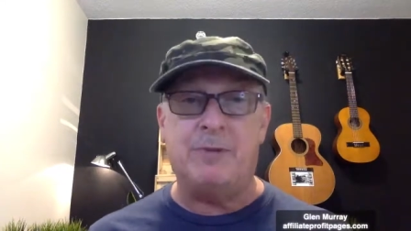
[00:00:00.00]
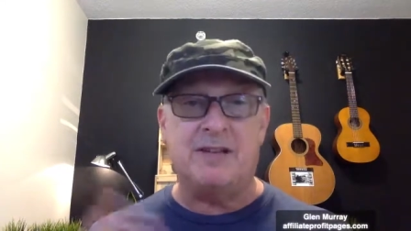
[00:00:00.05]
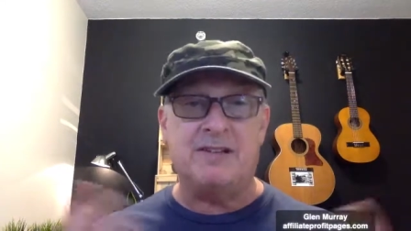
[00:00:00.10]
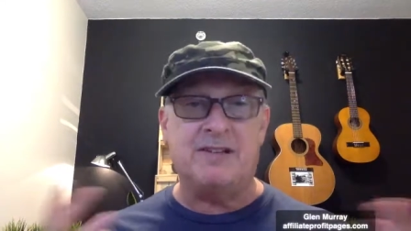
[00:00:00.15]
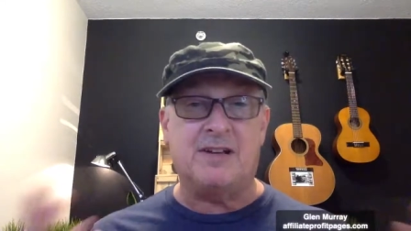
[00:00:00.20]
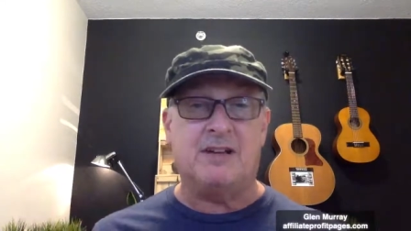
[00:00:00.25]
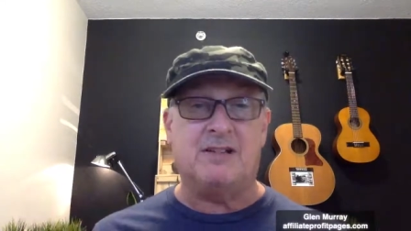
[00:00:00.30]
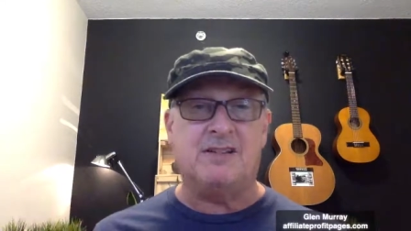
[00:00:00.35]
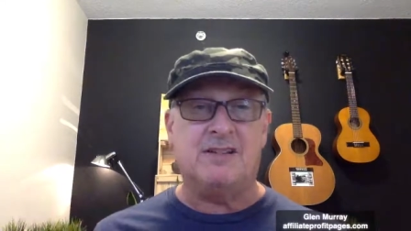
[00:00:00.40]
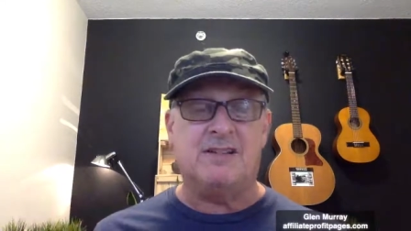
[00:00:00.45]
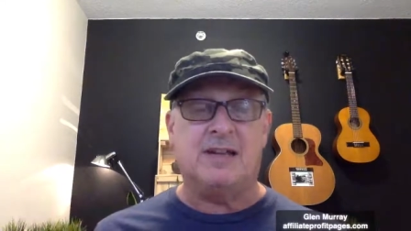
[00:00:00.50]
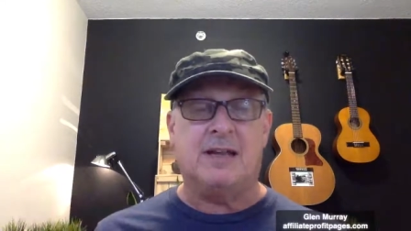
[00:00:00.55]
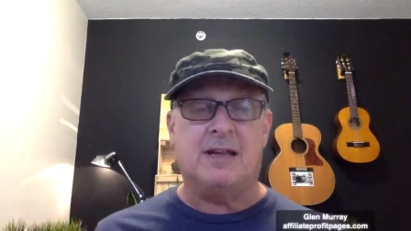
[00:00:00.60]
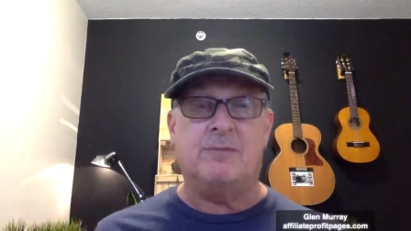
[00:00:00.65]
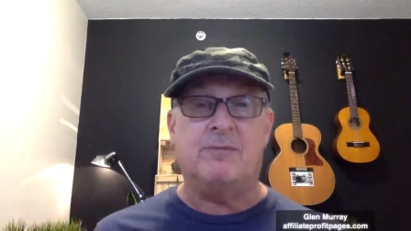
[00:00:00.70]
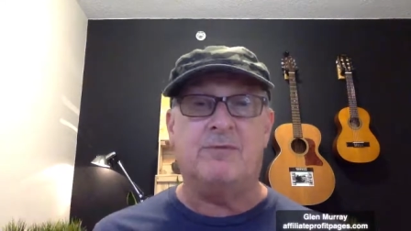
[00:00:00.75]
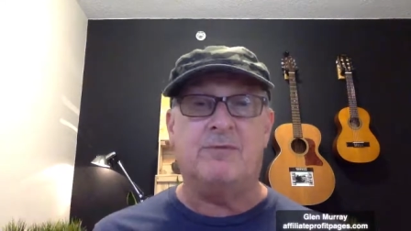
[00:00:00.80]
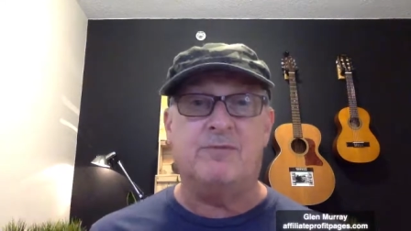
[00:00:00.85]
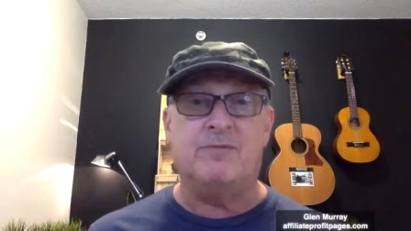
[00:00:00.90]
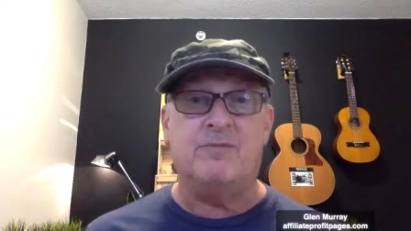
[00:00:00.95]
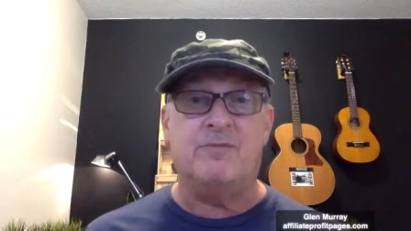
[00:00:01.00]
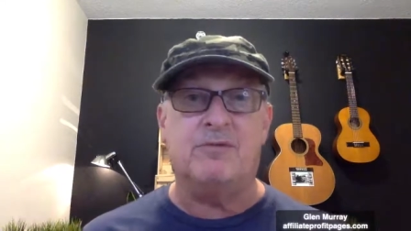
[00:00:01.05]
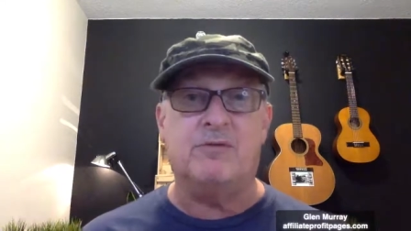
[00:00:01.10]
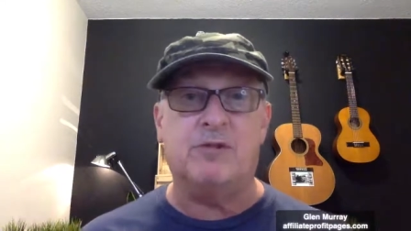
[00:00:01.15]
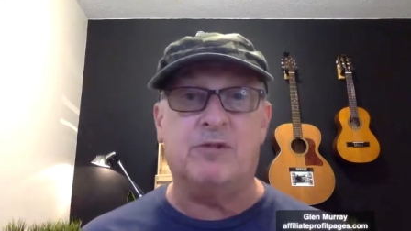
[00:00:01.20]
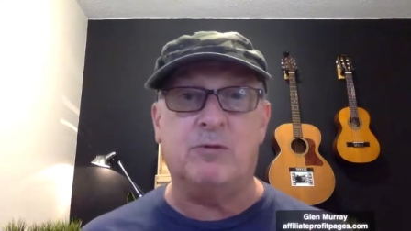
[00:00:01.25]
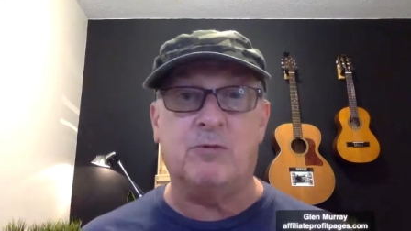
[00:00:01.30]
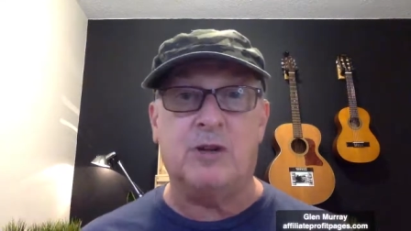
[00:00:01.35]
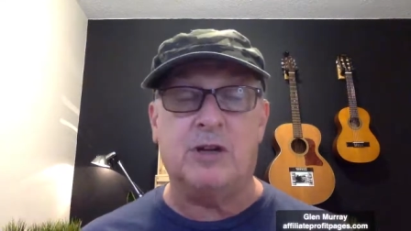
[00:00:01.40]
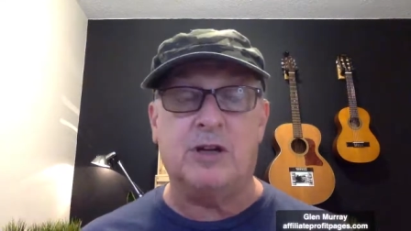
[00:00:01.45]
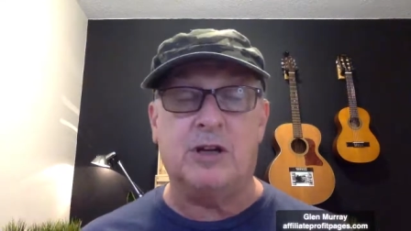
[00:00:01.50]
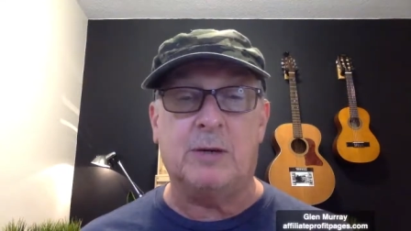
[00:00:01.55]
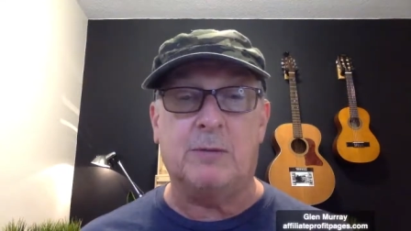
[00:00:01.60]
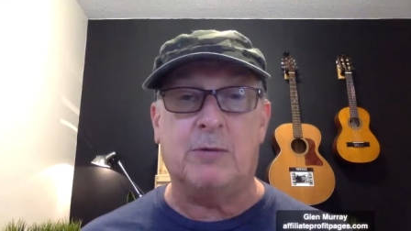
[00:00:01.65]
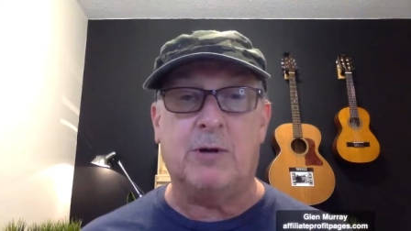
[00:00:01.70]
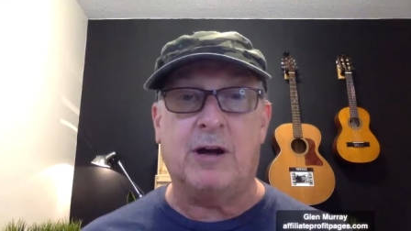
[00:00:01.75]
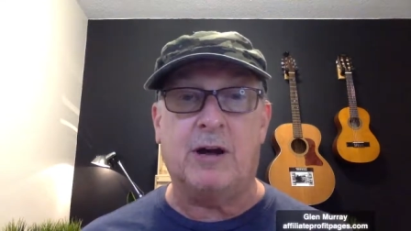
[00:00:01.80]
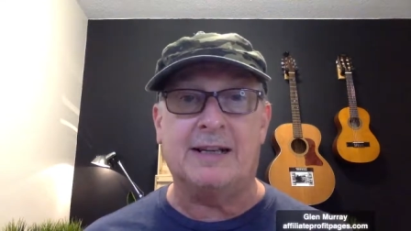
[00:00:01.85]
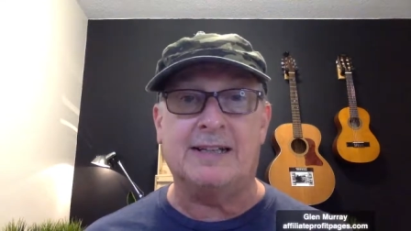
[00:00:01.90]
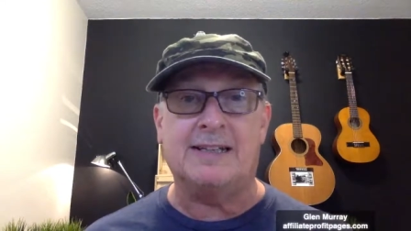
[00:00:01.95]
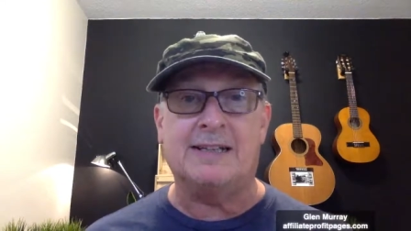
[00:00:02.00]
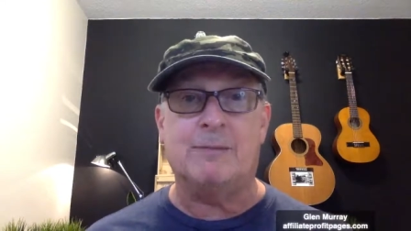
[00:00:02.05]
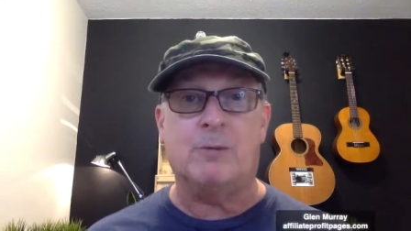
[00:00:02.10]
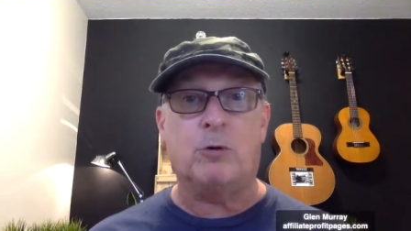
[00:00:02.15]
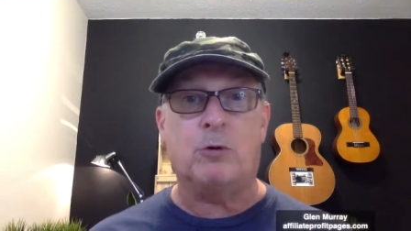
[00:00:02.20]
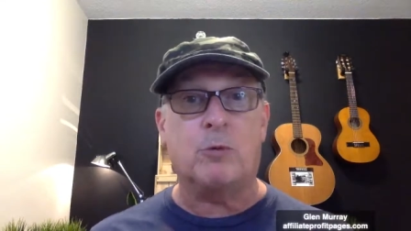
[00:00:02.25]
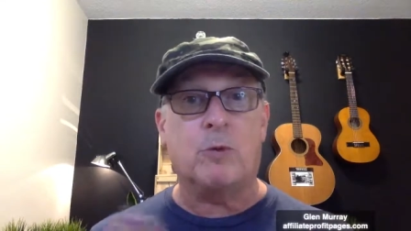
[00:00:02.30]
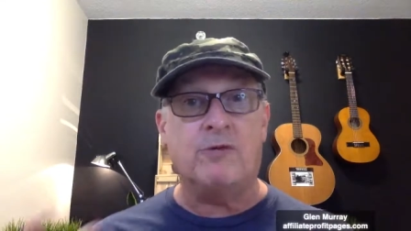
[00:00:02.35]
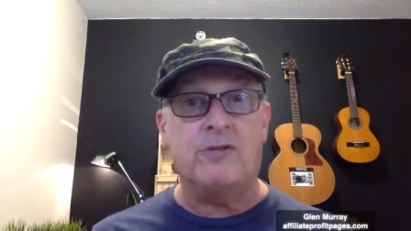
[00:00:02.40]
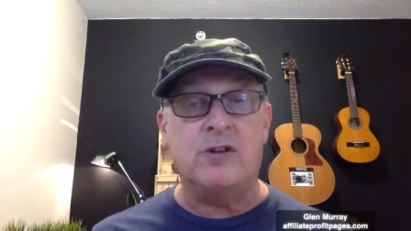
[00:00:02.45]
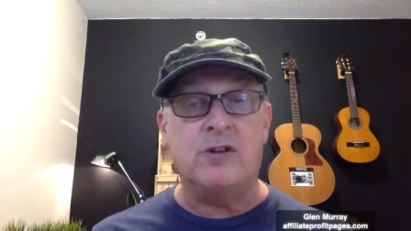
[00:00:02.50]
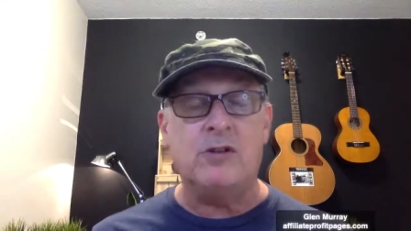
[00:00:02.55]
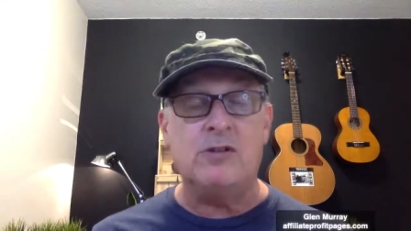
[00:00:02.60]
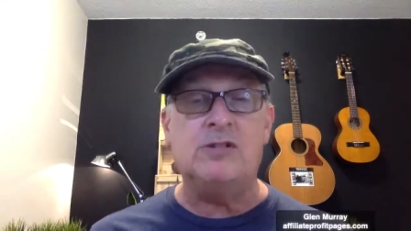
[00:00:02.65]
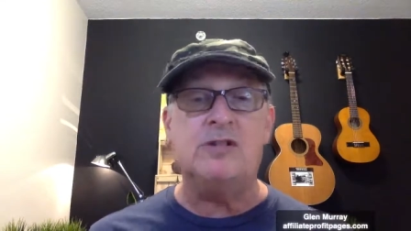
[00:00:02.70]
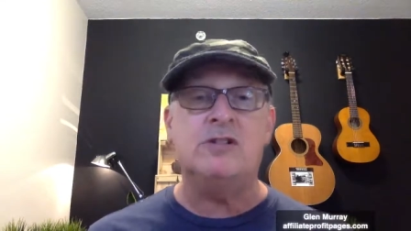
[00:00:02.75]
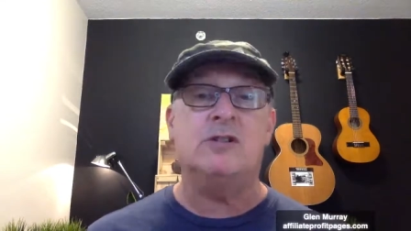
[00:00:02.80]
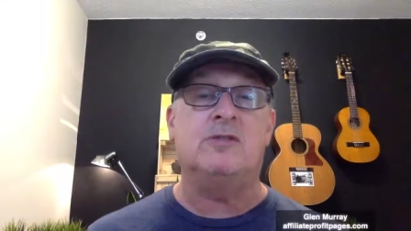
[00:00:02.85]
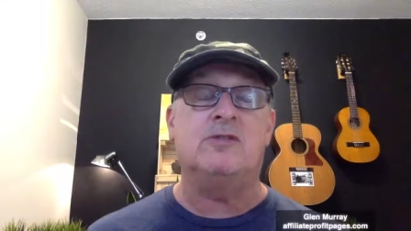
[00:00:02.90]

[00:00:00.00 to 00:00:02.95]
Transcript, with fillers: That's got some really good products about reviews.